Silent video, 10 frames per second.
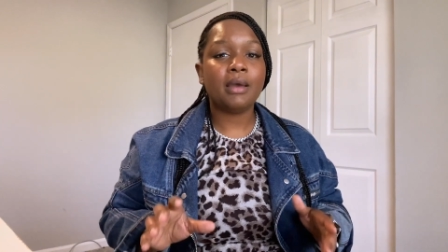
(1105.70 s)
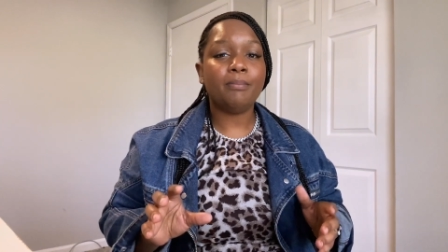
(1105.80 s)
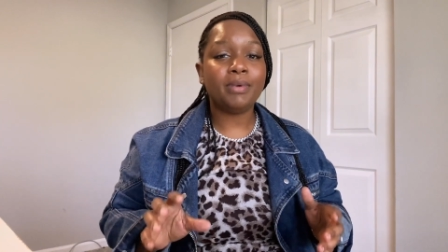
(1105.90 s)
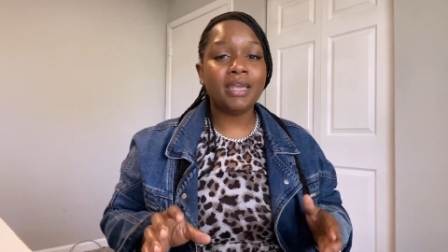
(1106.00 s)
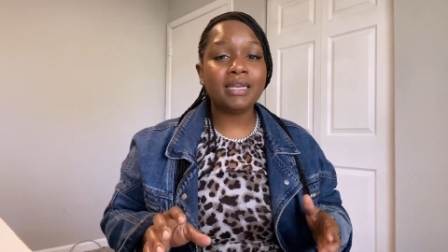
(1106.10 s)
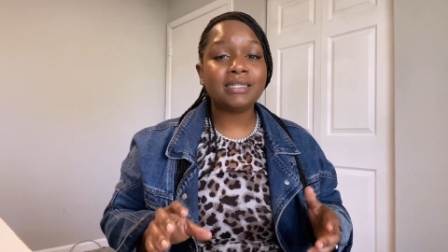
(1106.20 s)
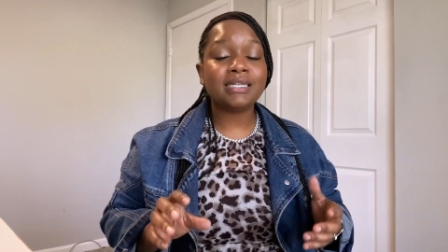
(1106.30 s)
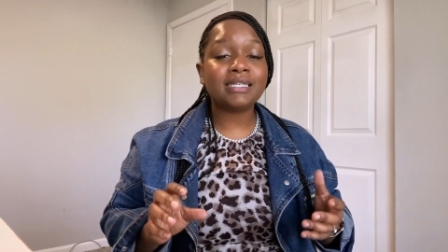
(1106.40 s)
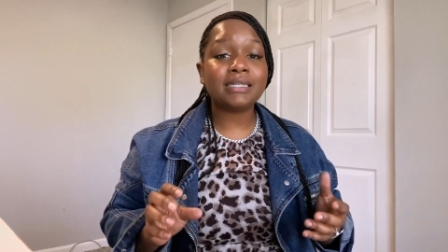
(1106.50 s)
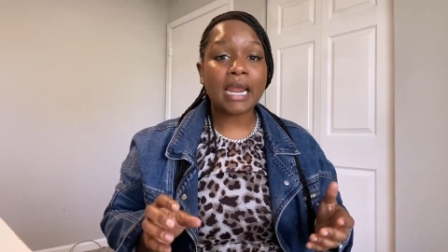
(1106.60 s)
Being
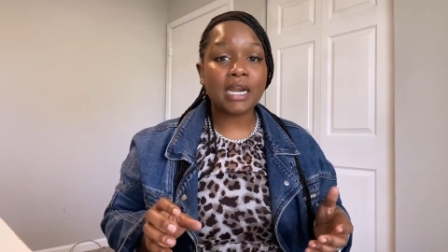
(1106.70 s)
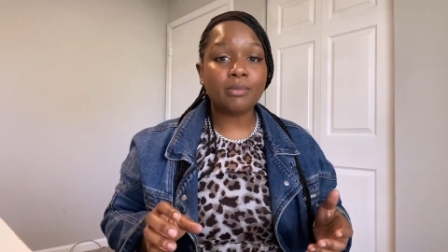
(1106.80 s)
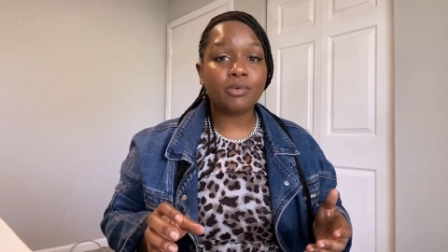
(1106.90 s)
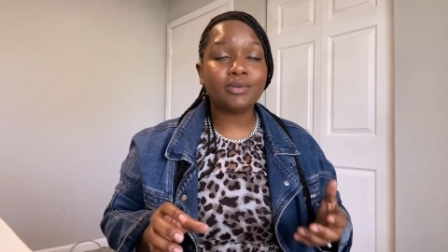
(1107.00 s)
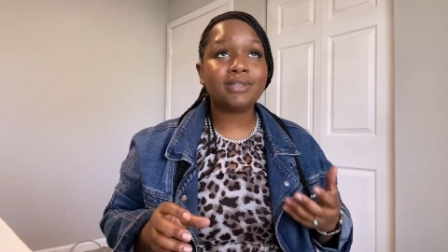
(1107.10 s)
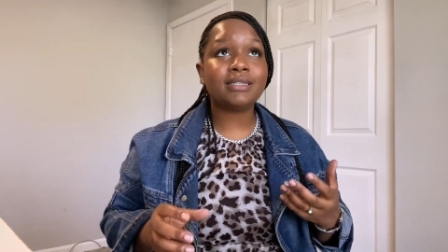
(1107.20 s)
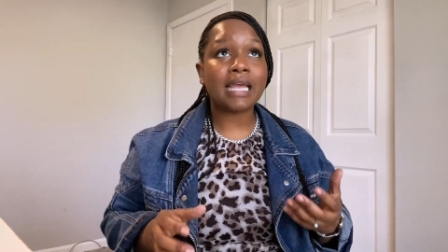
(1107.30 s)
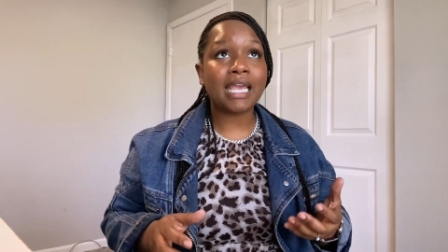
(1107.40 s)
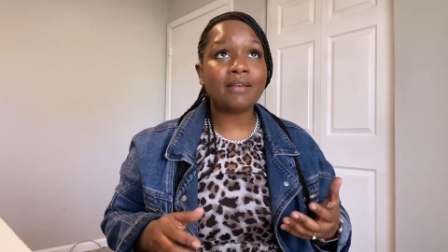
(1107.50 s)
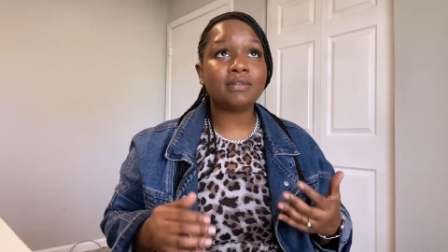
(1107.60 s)
sustainable
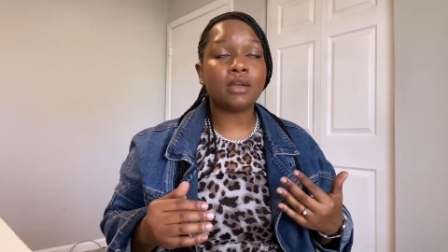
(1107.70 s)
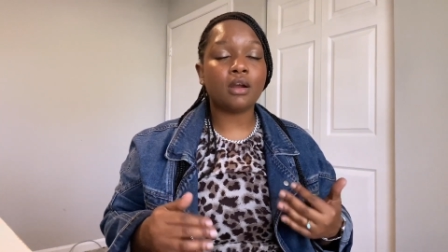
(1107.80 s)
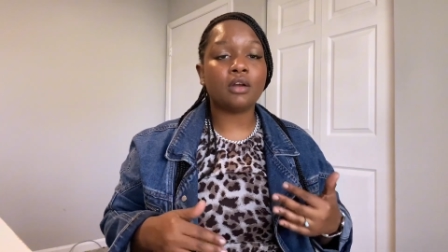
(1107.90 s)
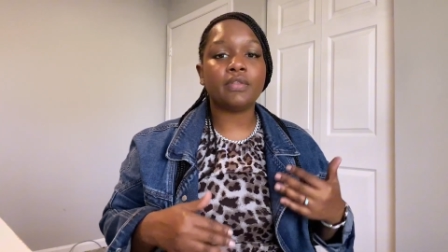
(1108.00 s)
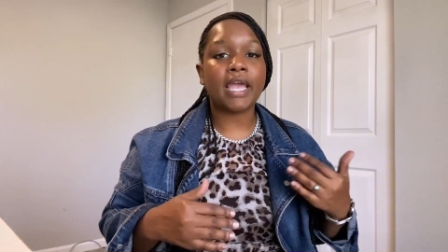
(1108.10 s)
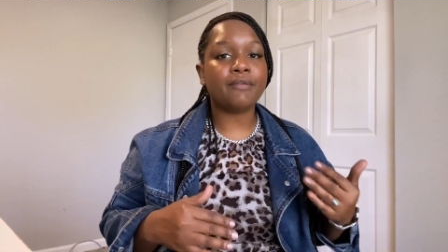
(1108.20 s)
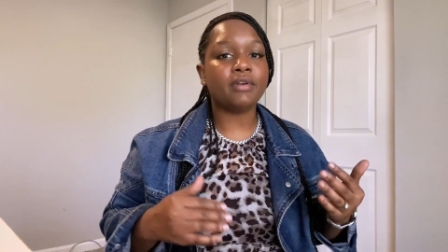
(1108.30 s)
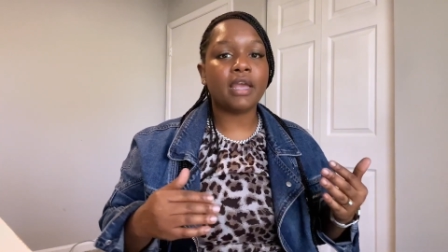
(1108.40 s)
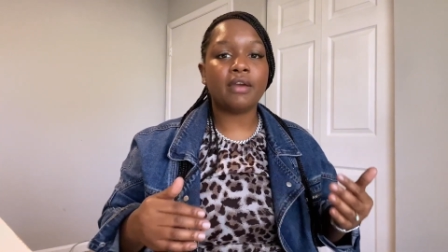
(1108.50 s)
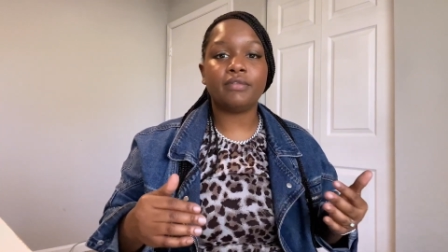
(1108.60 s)
saves the earth
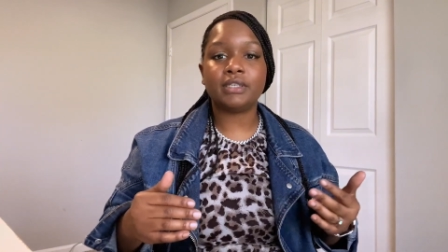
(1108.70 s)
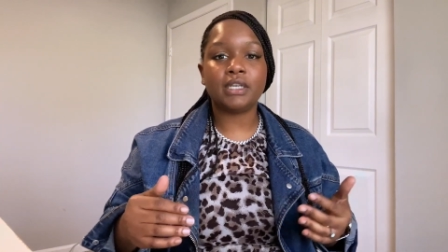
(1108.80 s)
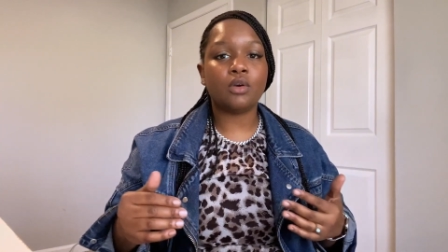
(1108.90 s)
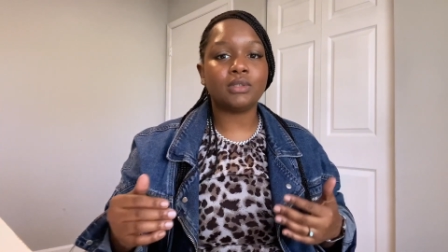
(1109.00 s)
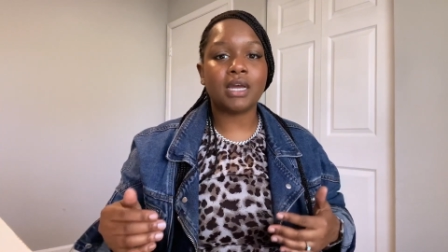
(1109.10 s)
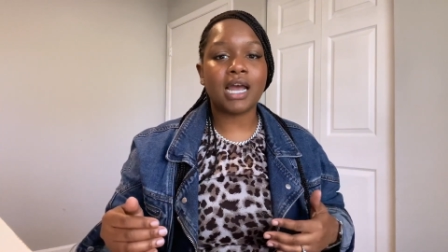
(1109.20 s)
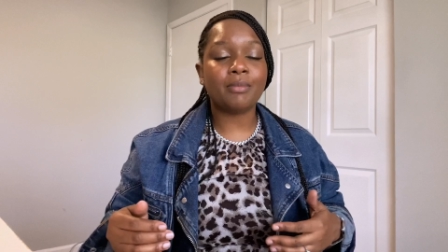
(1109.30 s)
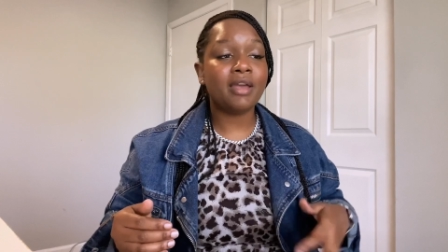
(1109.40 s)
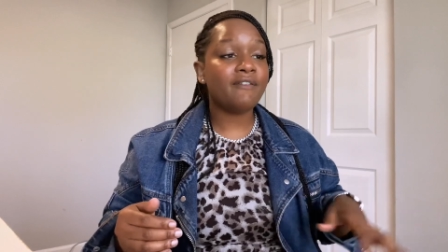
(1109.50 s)
every single time.